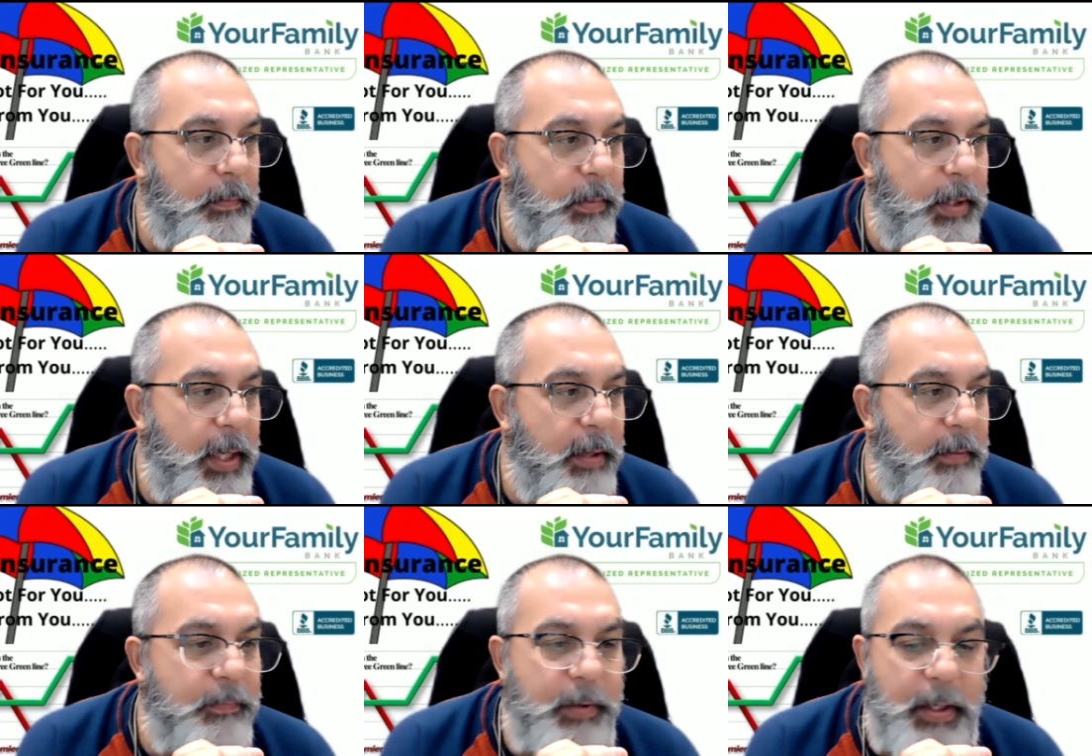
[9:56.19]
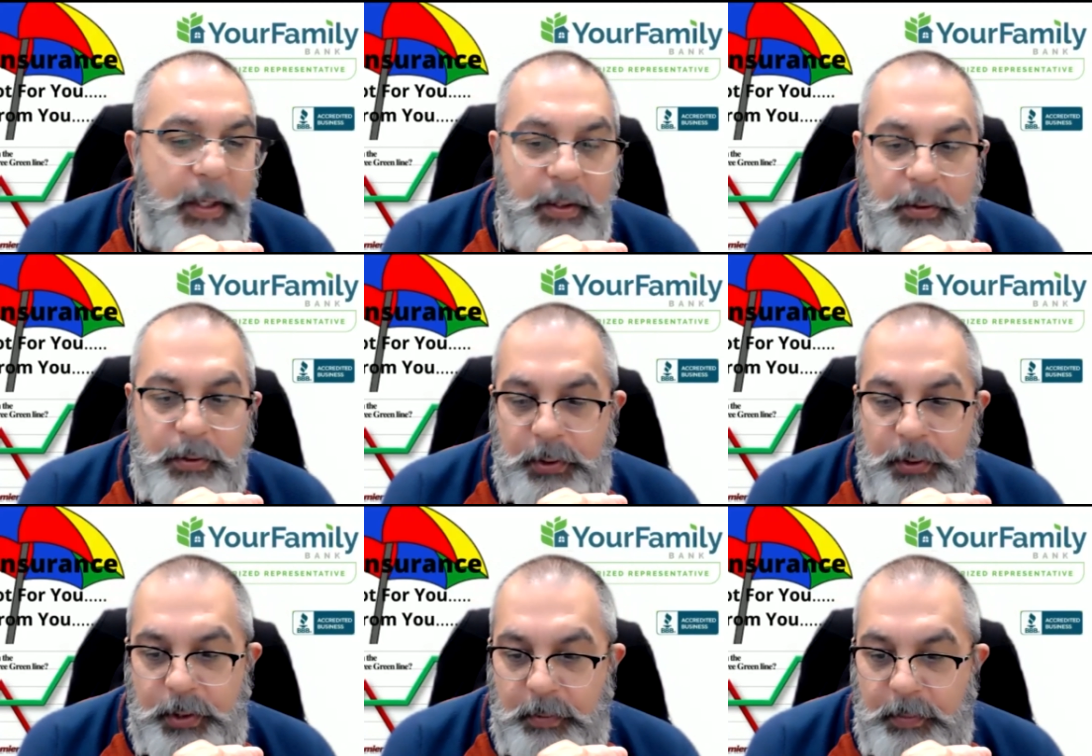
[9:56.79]
ten videos
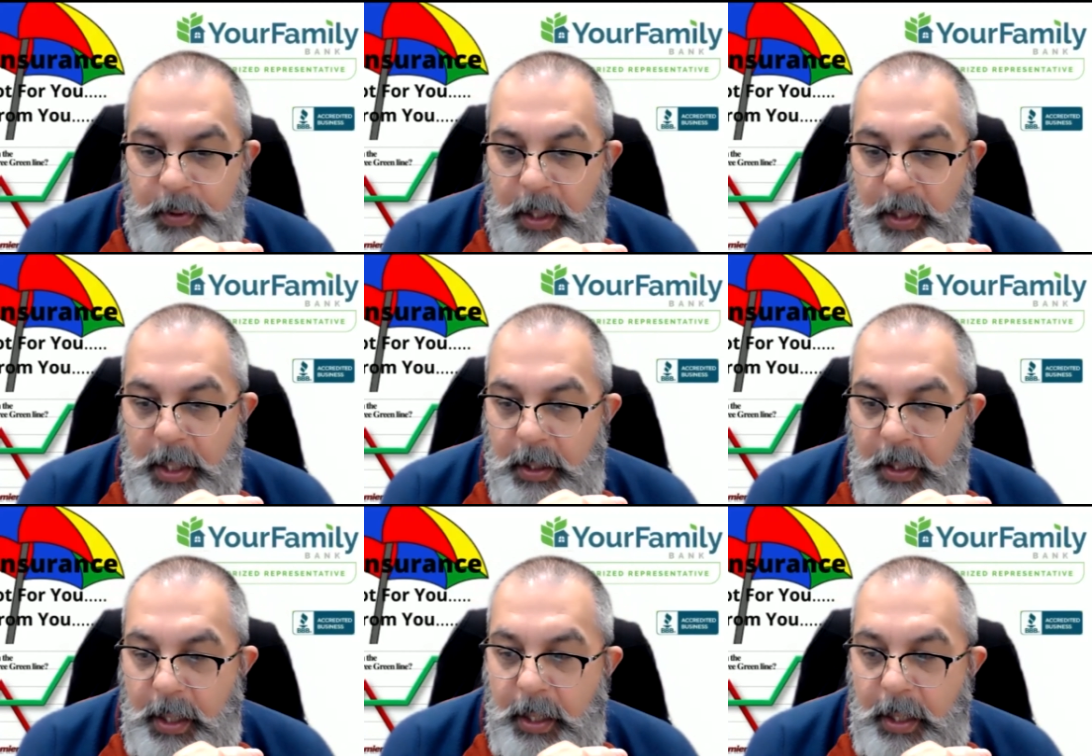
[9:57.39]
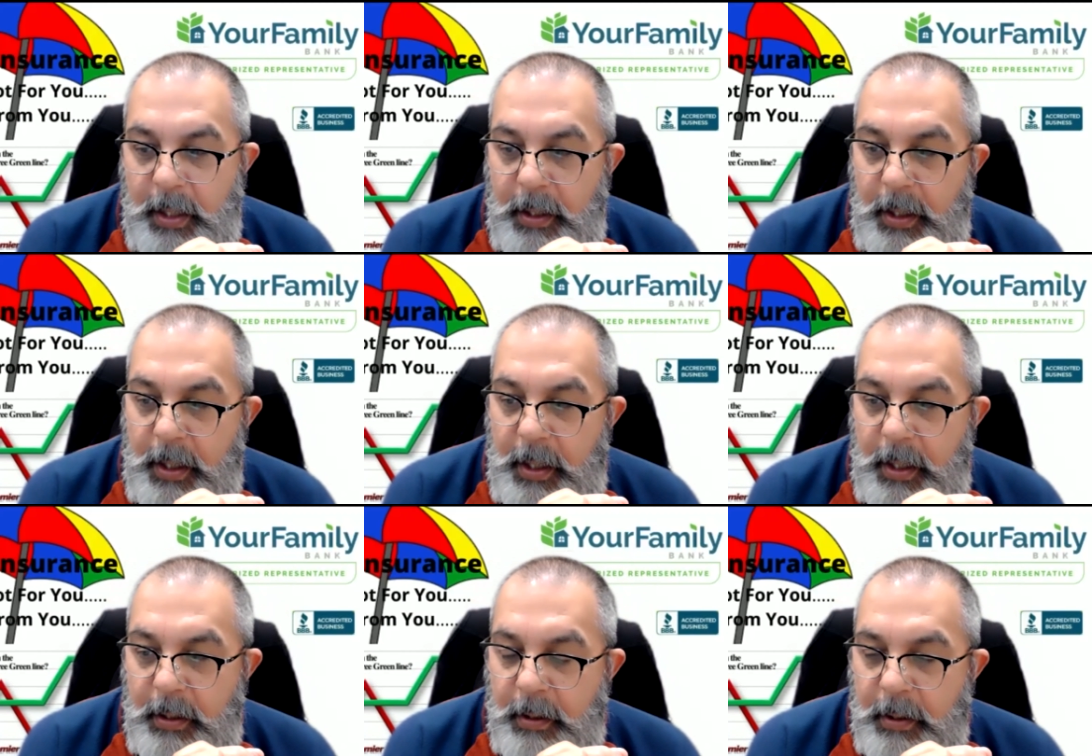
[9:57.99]
or something like that,
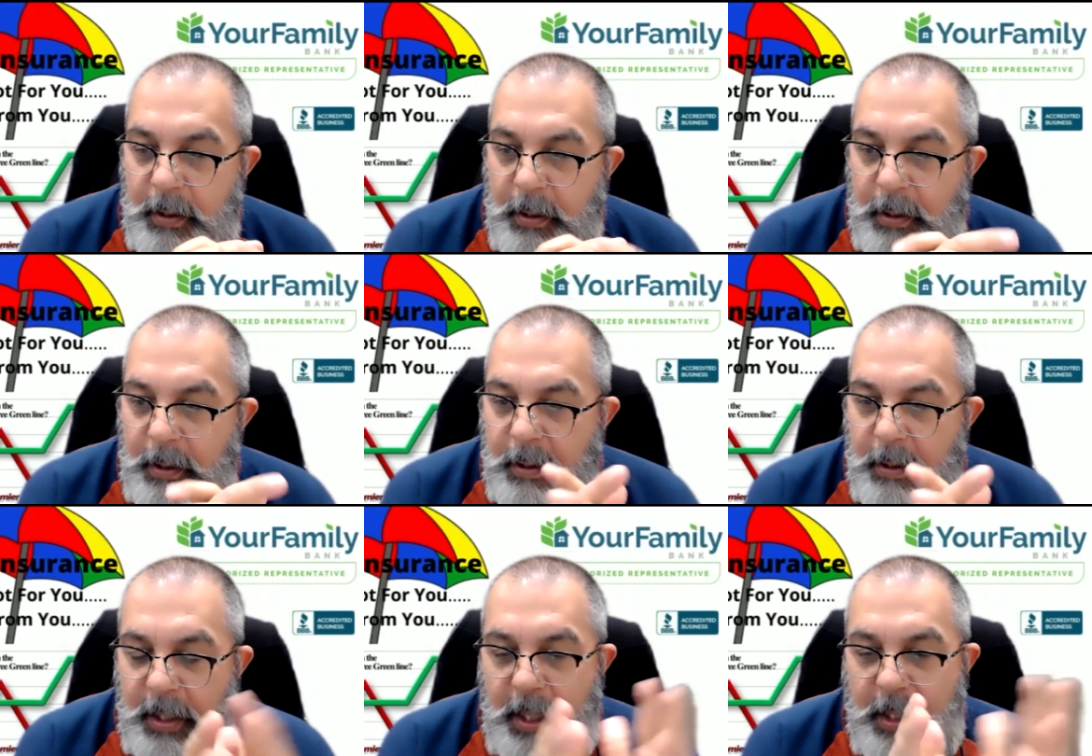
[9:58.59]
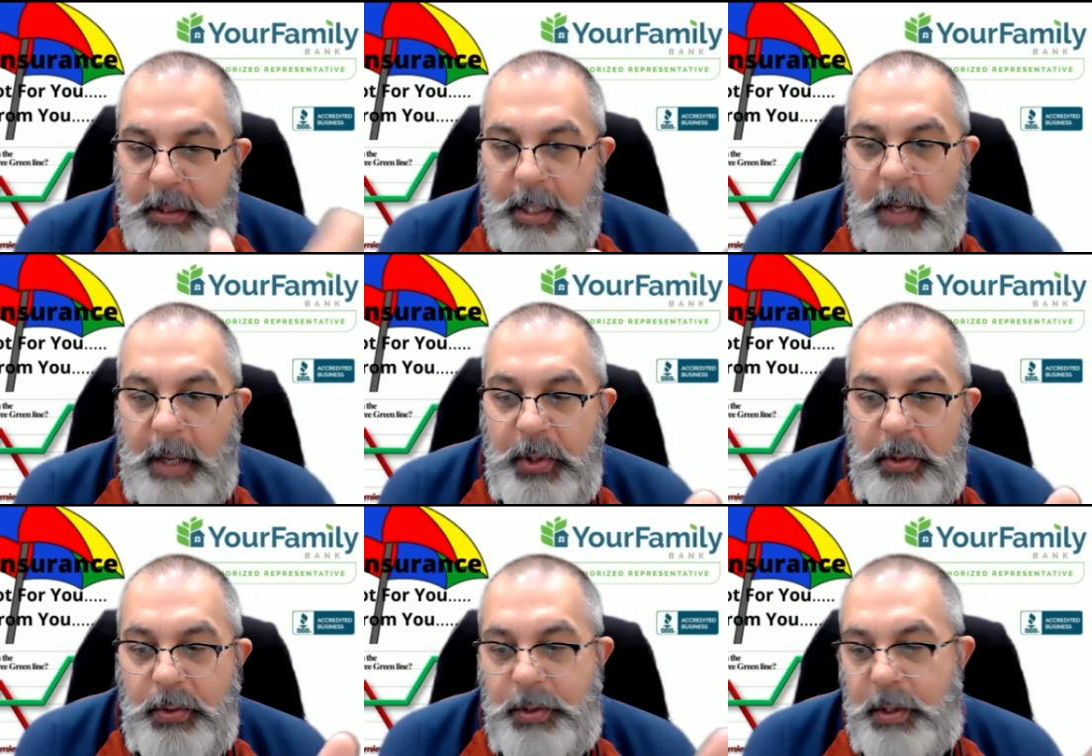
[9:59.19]
and and I
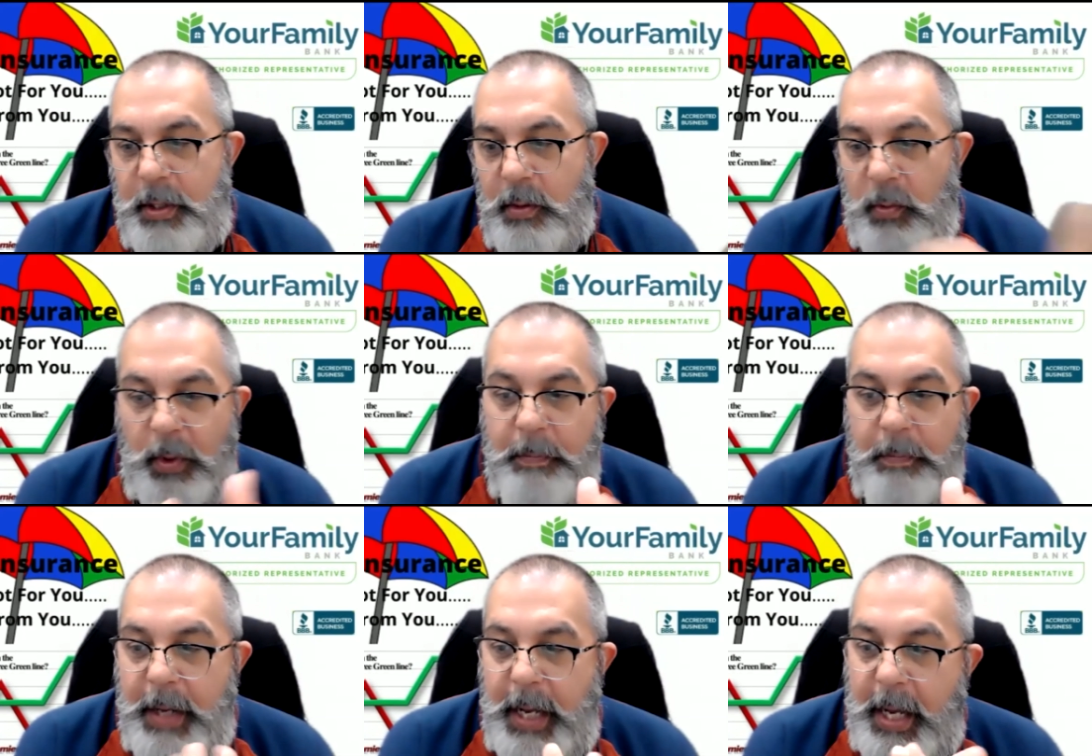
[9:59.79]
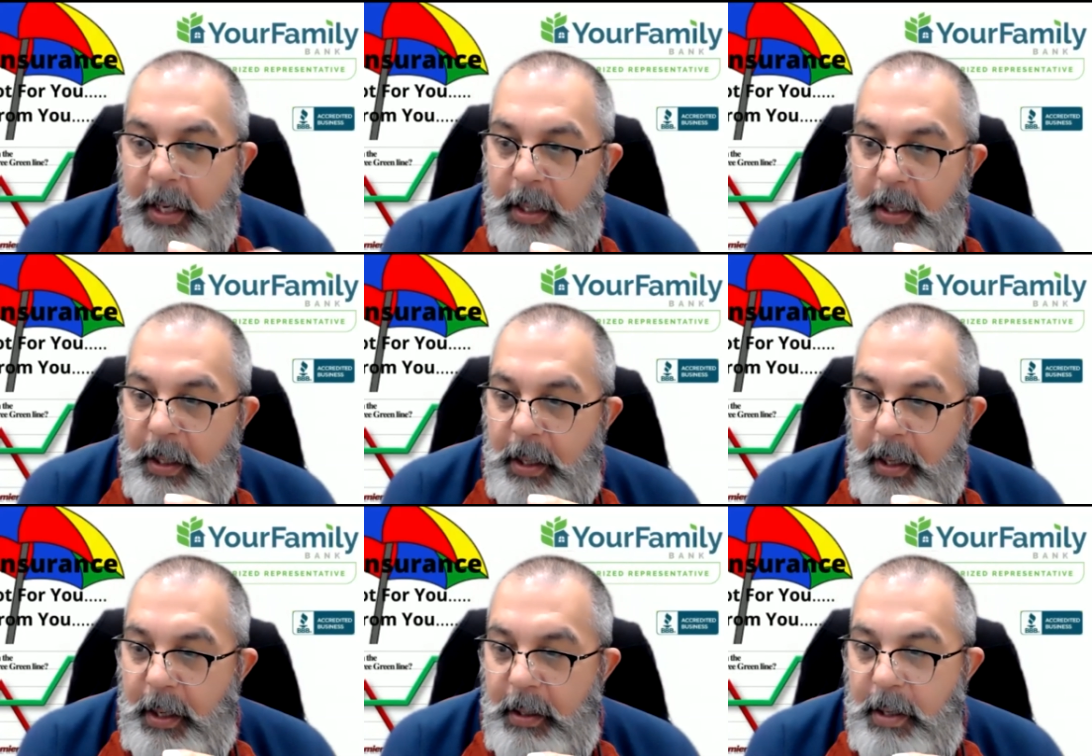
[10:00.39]
stopped using it, went back,
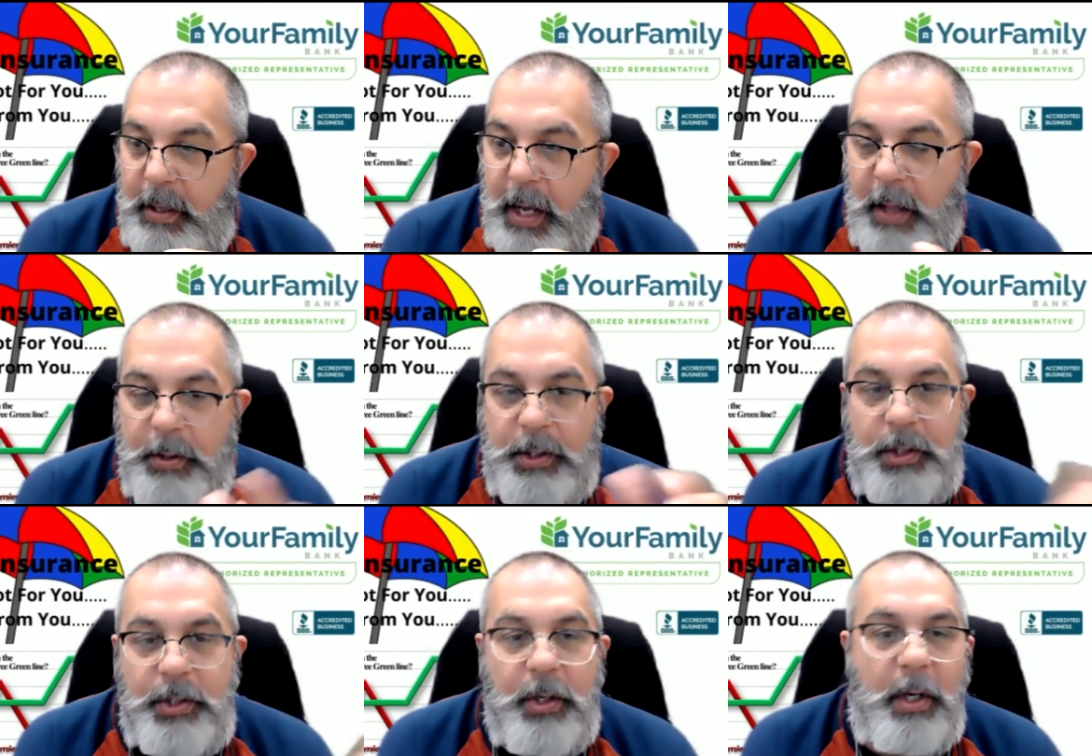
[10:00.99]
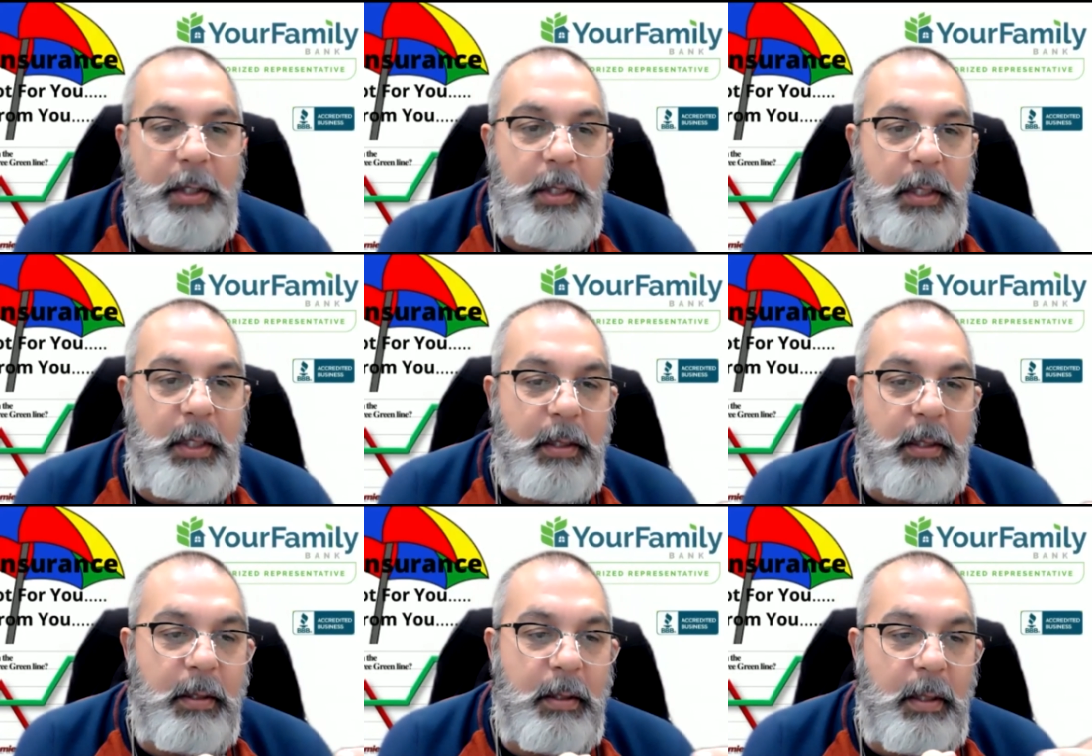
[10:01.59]
and now they're
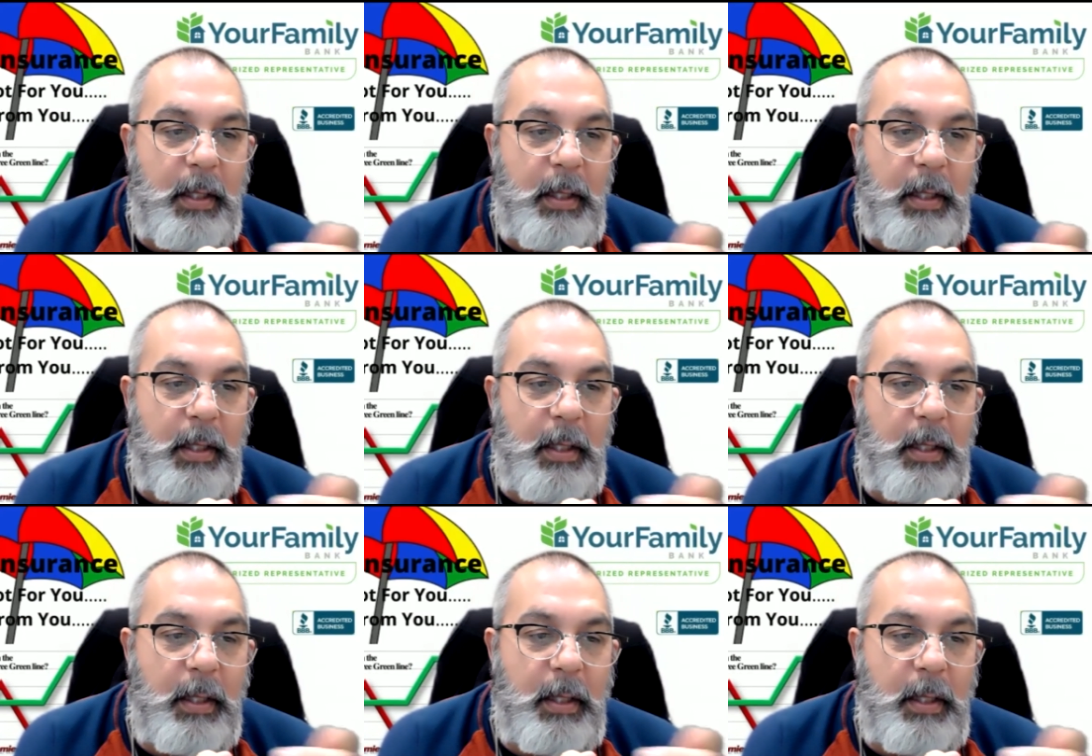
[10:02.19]
charging.